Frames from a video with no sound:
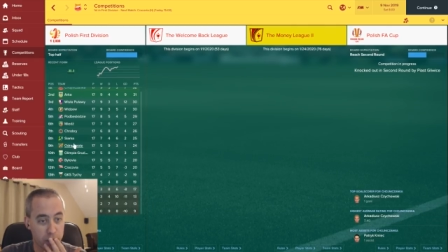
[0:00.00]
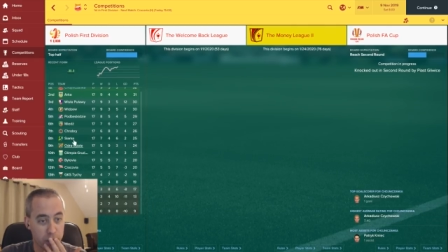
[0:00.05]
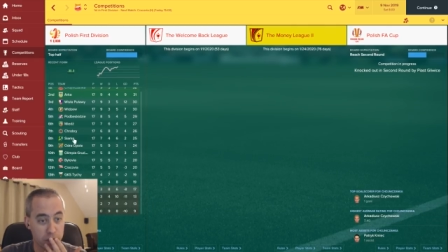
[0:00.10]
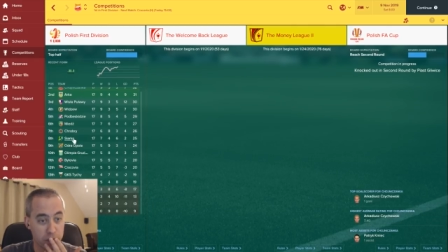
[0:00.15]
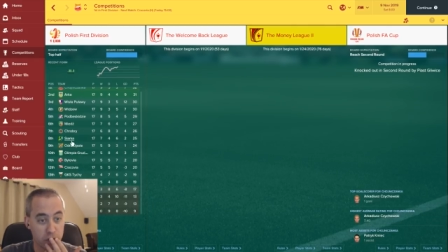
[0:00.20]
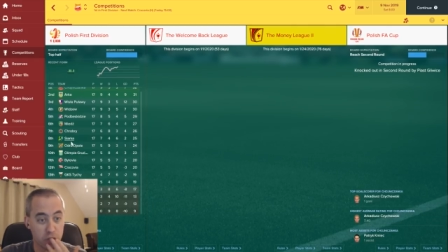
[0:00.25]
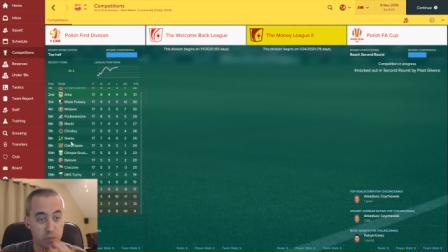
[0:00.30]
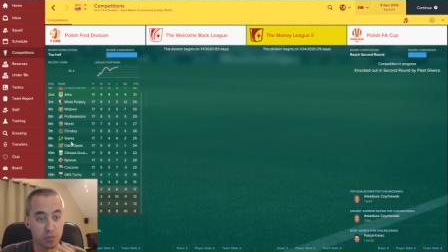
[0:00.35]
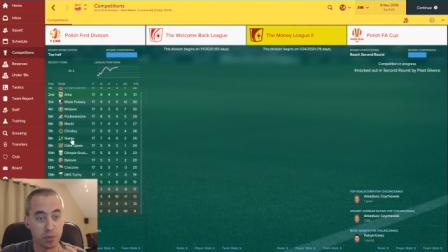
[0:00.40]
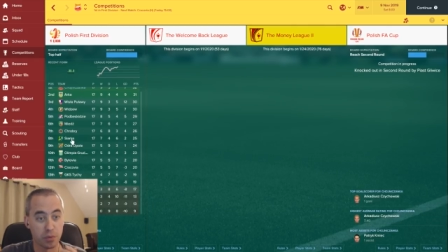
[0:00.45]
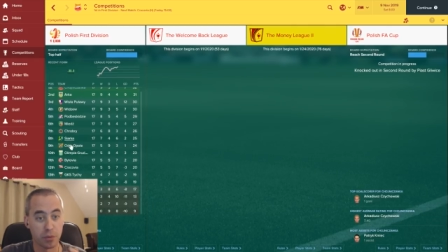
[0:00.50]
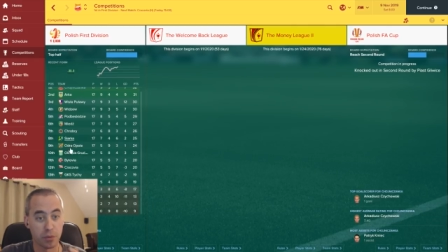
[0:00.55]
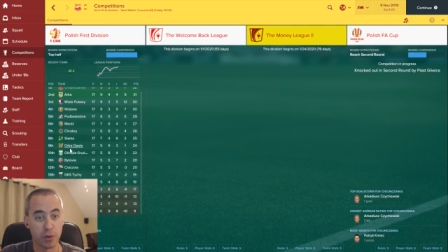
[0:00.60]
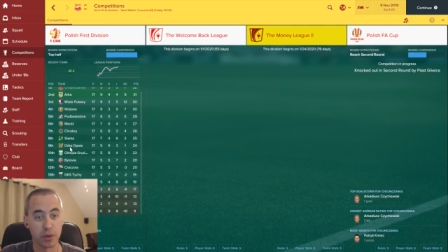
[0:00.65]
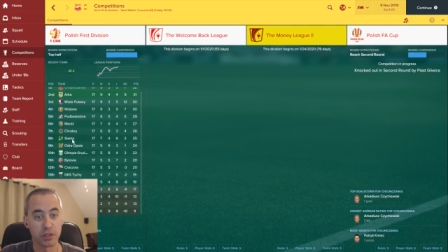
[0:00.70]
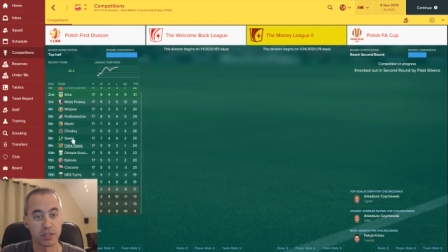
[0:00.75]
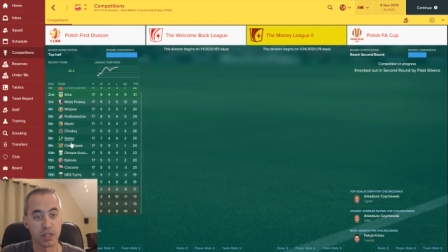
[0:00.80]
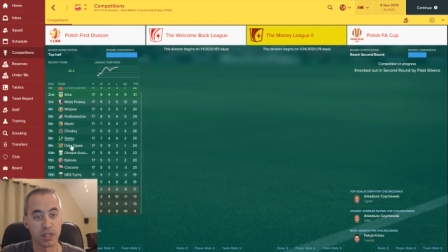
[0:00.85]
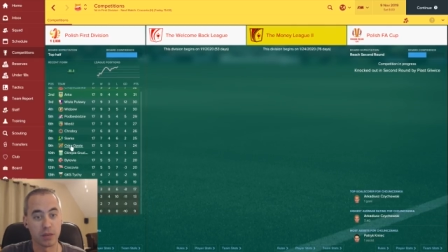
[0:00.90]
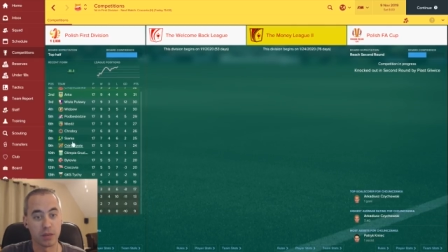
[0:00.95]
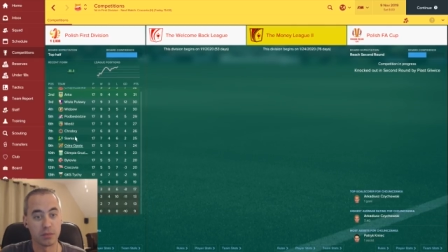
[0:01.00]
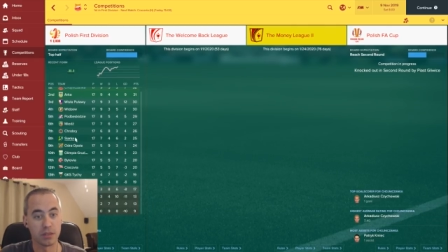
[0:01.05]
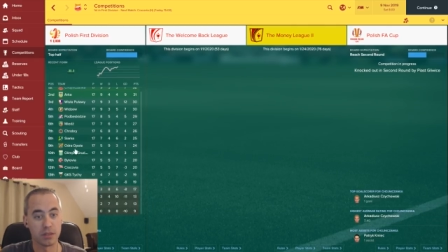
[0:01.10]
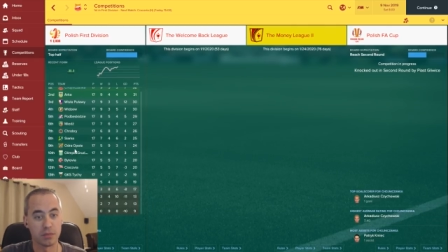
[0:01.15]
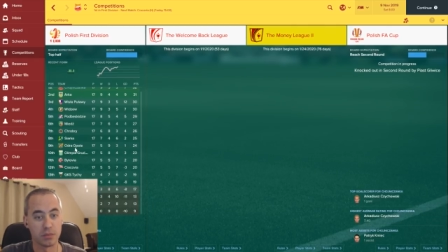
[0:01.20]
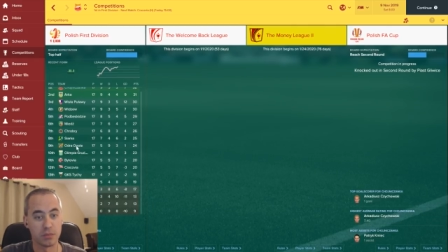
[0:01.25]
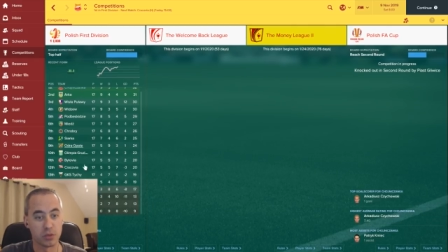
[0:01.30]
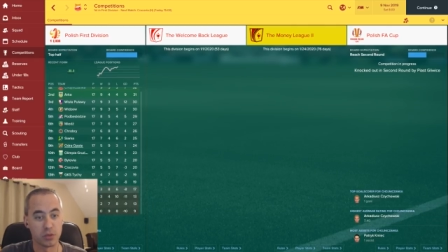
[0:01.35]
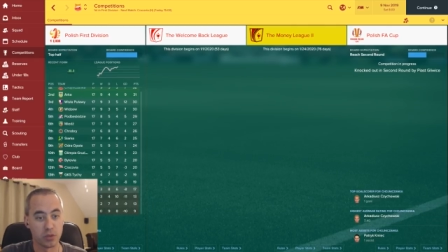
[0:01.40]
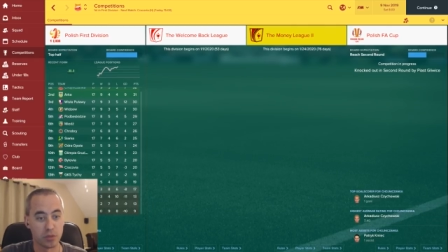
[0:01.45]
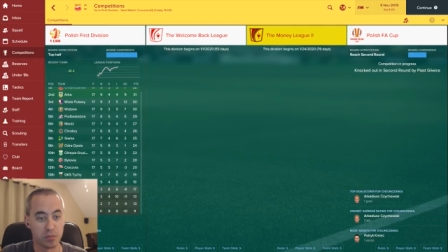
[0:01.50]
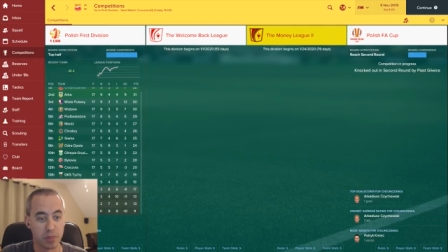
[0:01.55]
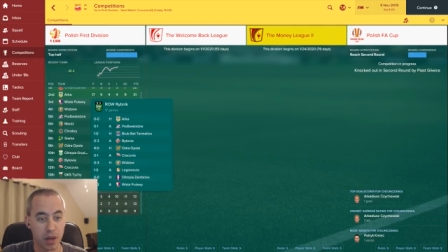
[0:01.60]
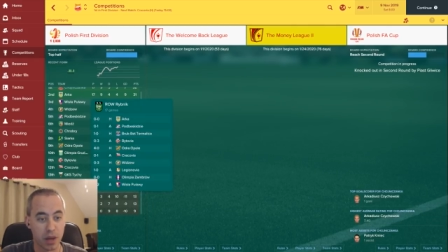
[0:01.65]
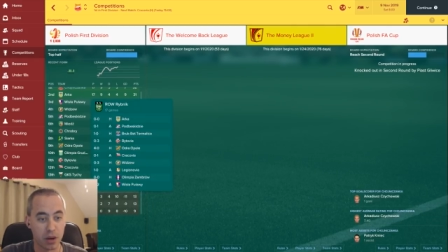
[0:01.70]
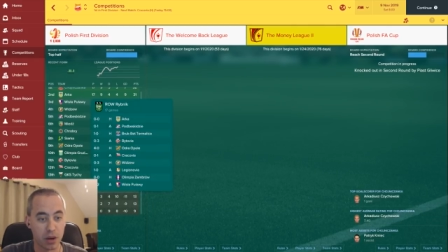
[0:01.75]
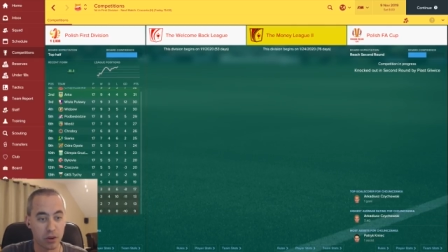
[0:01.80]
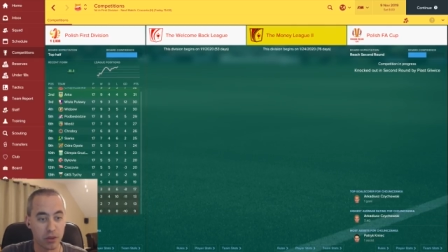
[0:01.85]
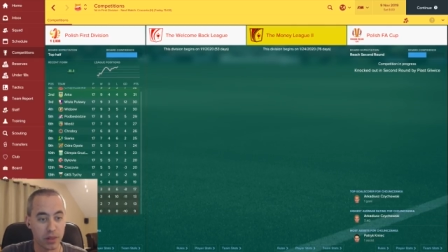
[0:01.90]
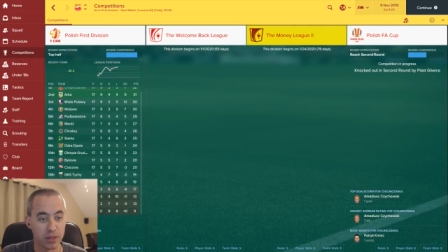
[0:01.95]
The two promoted teams doing
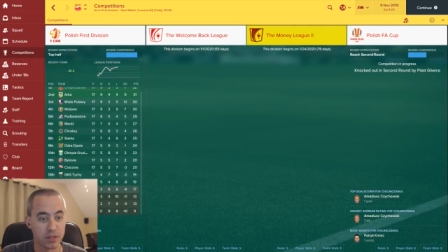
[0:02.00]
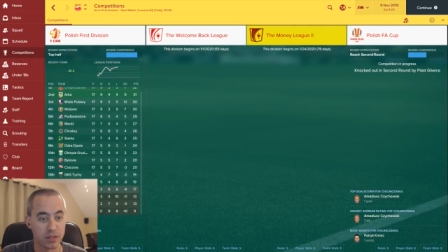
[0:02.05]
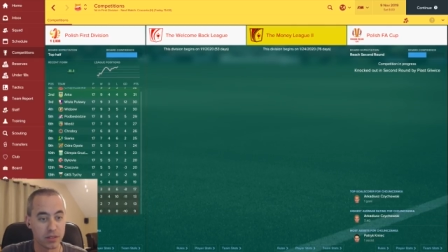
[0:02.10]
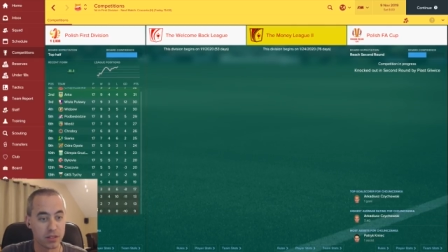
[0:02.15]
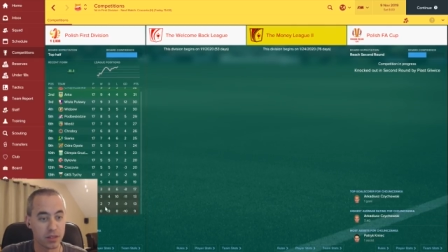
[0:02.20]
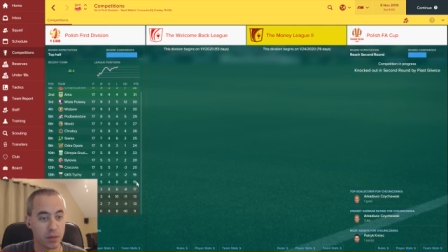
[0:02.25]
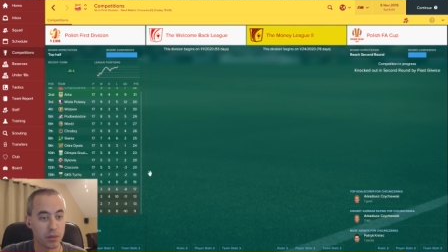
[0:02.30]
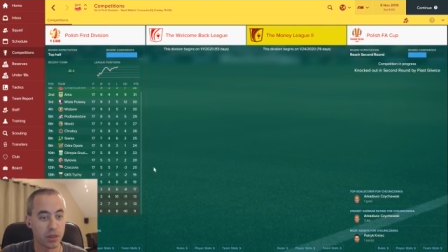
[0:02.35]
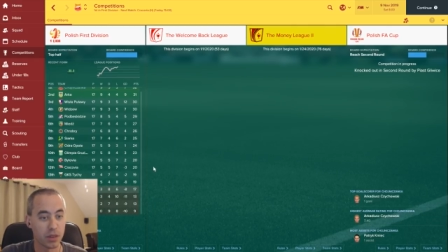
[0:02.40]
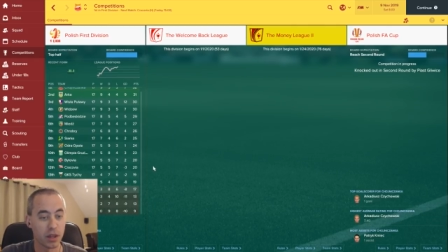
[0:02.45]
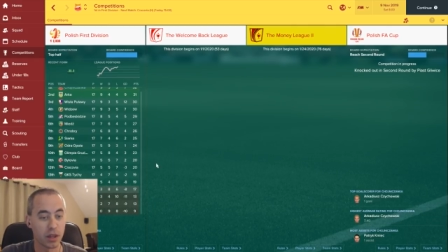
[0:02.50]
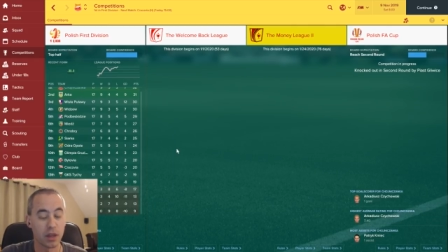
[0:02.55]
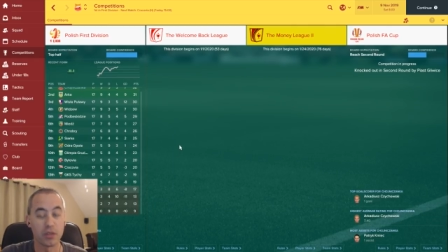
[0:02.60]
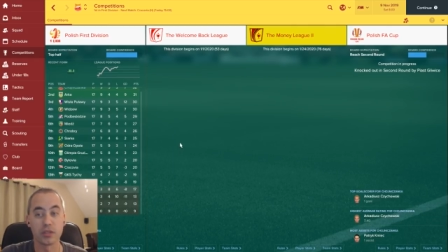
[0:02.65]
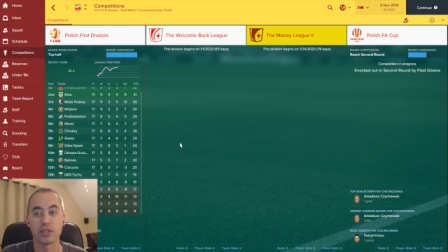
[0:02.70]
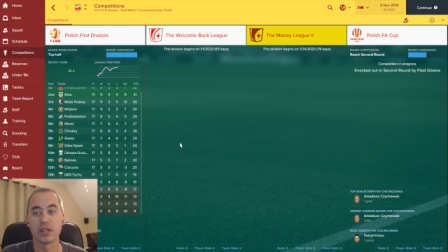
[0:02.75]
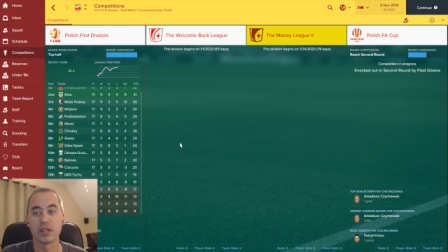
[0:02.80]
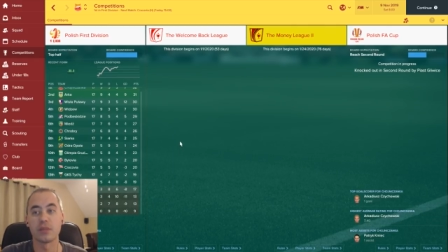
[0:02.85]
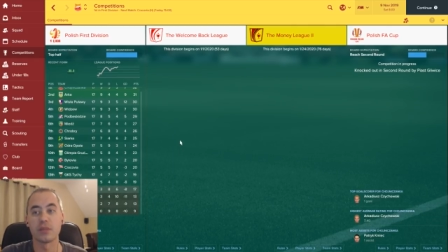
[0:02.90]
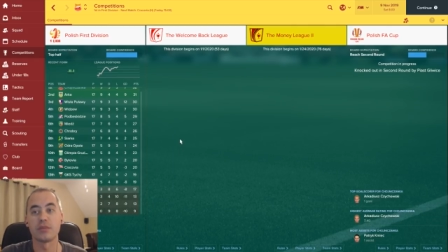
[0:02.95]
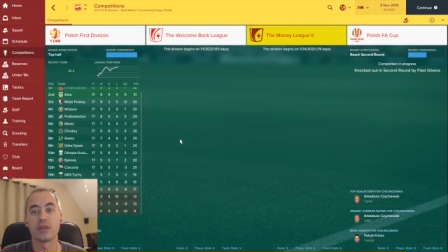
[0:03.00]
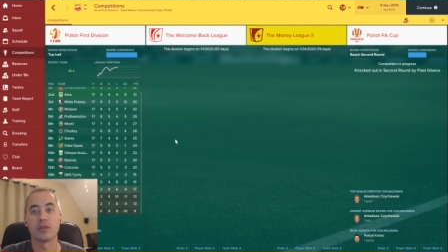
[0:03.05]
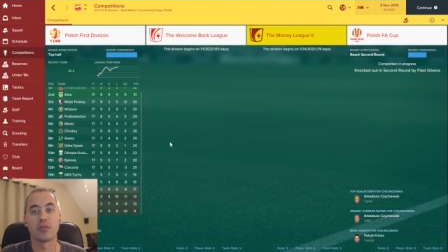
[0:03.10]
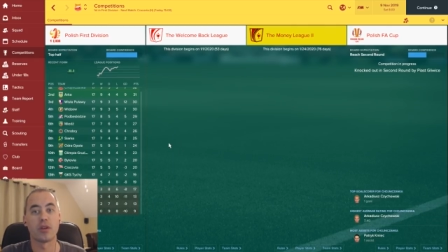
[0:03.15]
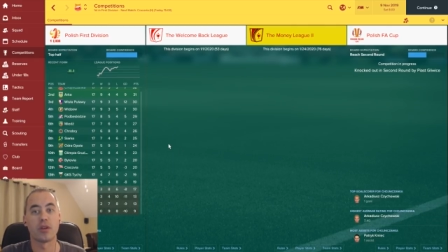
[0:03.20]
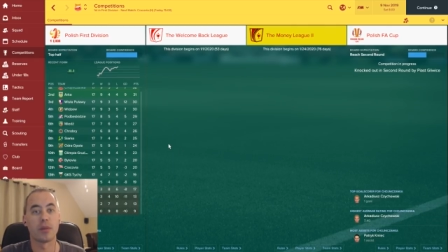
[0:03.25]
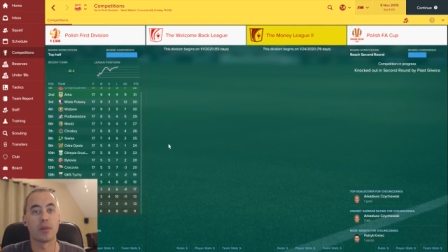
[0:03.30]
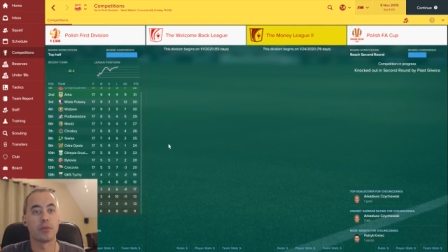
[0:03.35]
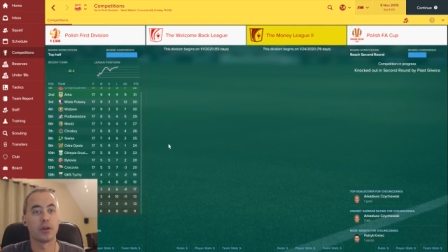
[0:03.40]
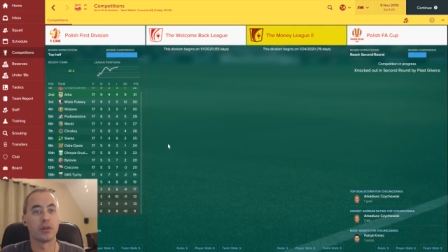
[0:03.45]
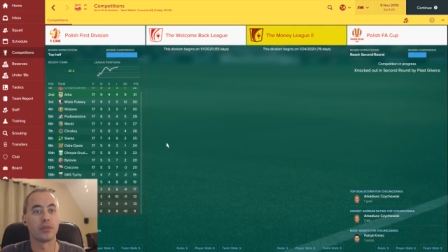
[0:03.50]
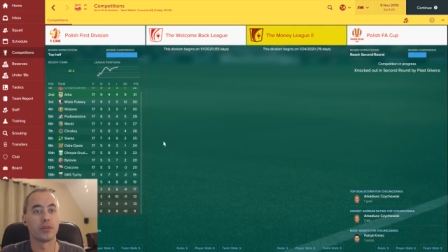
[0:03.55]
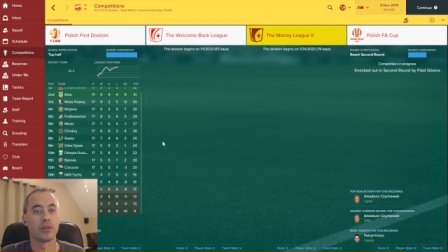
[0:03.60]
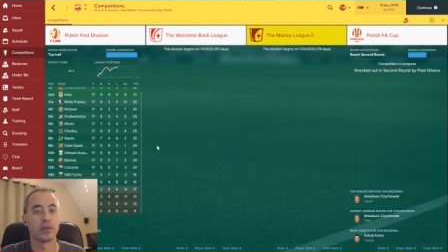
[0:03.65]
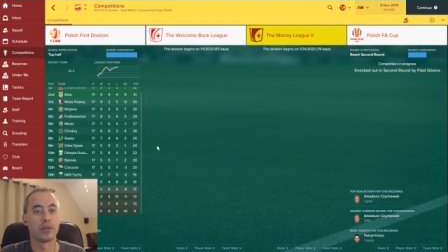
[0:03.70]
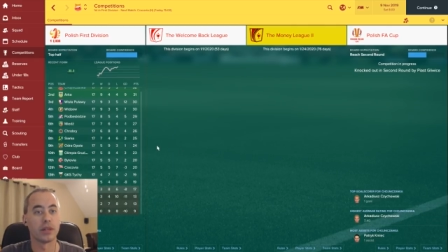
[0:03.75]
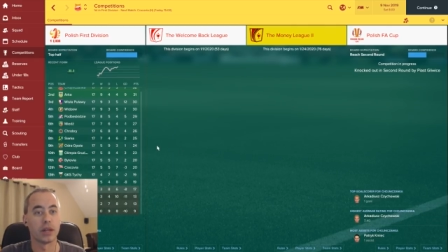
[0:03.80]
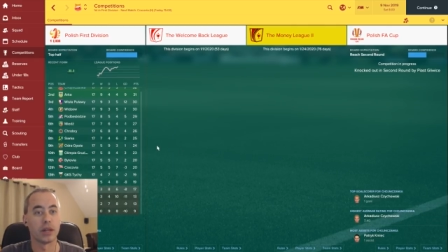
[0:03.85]
better than some of the other teams that were up here in the league